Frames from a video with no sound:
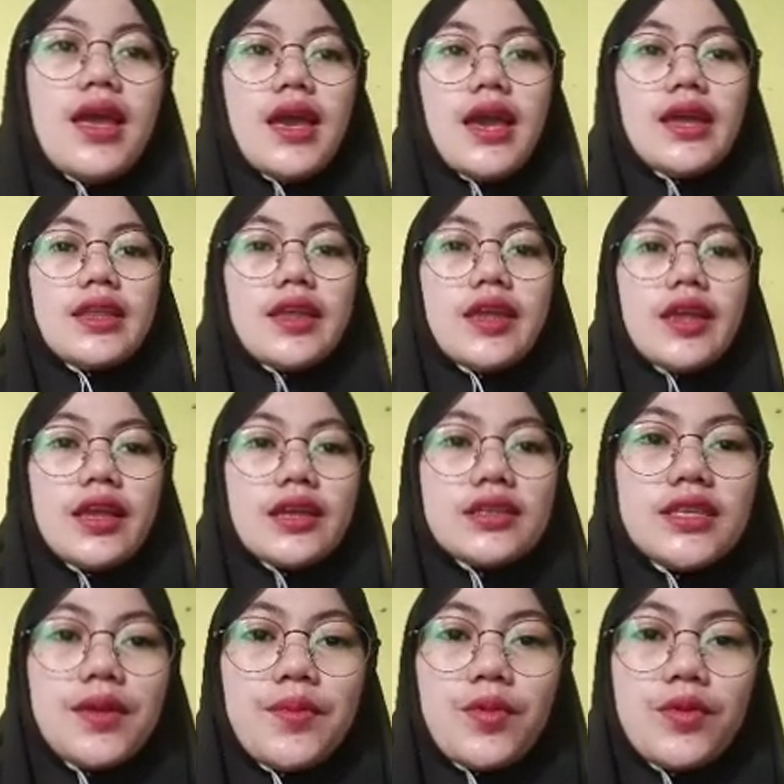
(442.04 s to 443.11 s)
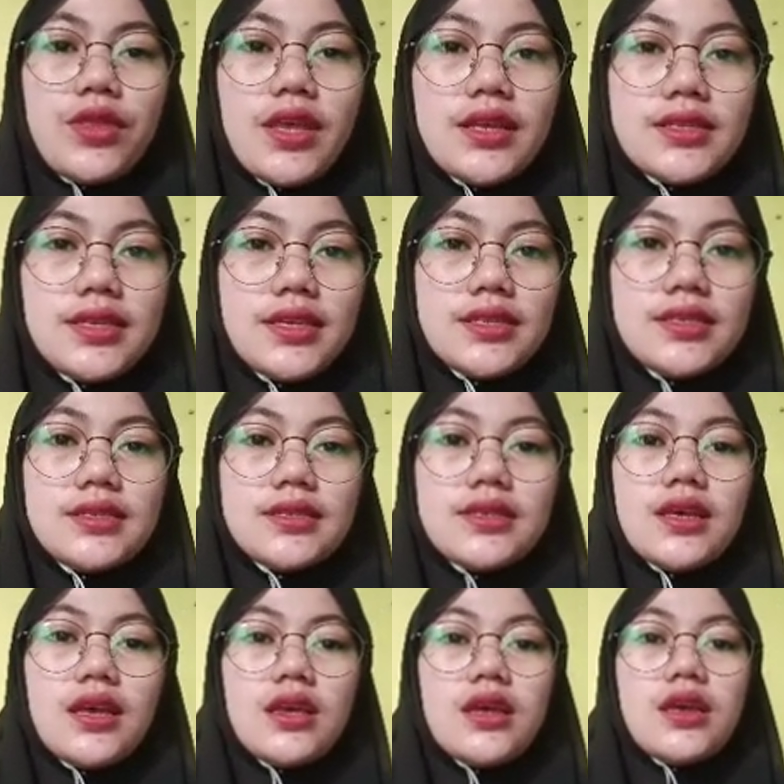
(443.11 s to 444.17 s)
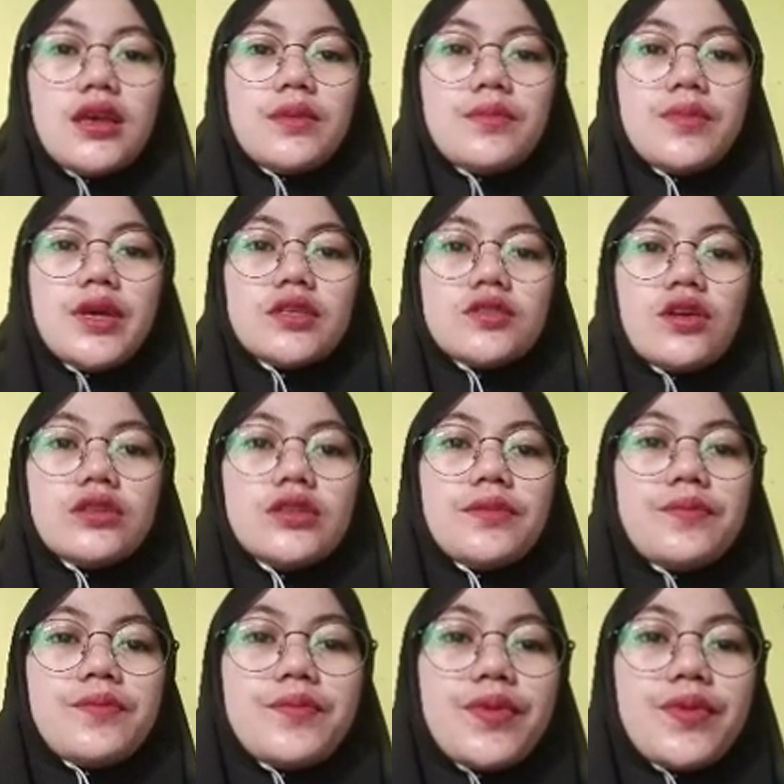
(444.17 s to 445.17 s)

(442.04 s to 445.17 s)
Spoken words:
And here's hypothesis. Based on the